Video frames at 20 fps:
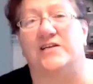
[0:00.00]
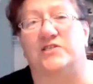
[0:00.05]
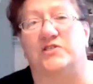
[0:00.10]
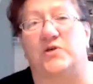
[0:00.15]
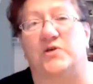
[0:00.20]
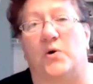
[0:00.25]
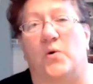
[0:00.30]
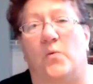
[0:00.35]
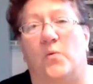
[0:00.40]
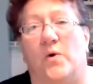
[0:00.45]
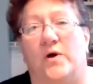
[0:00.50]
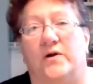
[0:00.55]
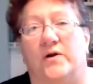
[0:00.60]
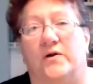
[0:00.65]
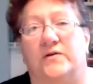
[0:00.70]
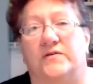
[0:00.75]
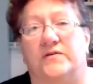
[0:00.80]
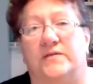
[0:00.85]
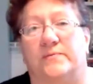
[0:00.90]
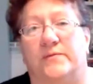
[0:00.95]
So what
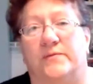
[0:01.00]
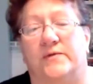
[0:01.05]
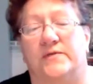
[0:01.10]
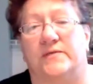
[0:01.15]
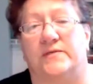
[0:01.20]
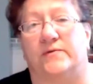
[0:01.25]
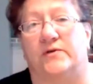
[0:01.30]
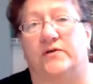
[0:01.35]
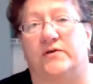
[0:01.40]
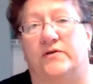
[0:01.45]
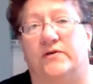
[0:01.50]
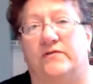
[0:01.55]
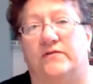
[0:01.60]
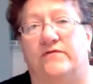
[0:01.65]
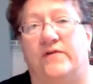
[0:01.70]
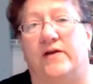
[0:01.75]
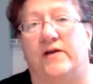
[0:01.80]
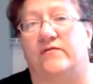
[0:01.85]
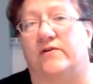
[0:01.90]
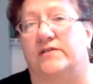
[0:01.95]
are been some of your
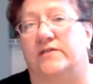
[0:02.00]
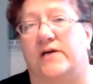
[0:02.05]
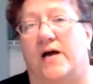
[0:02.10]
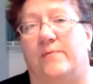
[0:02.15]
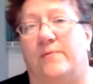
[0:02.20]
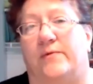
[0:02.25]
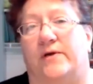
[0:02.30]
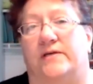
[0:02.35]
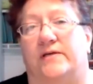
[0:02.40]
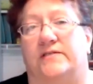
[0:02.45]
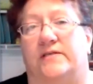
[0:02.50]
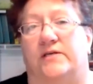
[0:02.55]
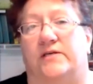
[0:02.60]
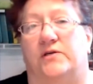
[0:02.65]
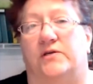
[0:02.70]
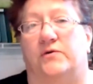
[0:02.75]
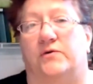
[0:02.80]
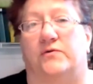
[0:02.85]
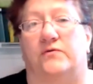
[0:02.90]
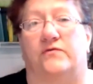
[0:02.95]
favorite topics that
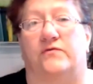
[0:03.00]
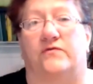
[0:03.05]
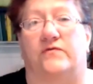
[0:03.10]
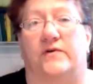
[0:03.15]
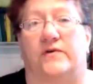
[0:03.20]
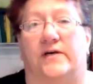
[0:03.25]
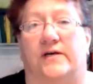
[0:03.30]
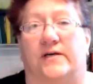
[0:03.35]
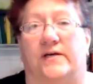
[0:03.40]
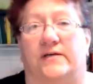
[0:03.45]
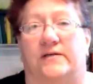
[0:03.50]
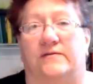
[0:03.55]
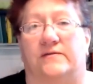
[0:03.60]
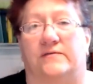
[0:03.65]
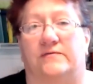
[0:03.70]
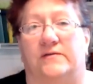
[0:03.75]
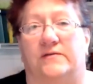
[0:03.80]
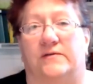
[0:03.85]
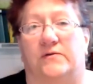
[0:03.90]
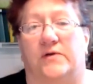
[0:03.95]
you've
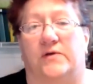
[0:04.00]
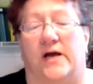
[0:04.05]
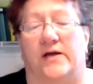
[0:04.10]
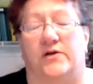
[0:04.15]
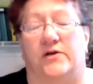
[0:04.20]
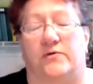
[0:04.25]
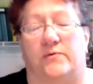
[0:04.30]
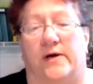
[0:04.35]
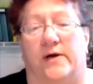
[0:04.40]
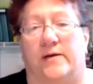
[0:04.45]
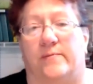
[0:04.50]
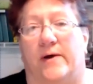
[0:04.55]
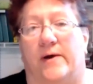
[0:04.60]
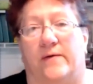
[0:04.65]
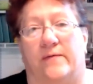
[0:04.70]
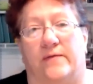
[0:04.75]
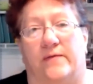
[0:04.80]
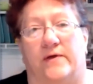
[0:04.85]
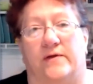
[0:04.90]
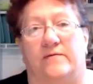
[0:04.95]
gotten to write
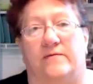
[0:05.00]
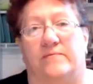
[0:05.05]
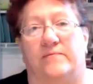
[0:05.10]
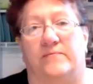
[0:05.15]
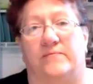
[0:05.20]
about then?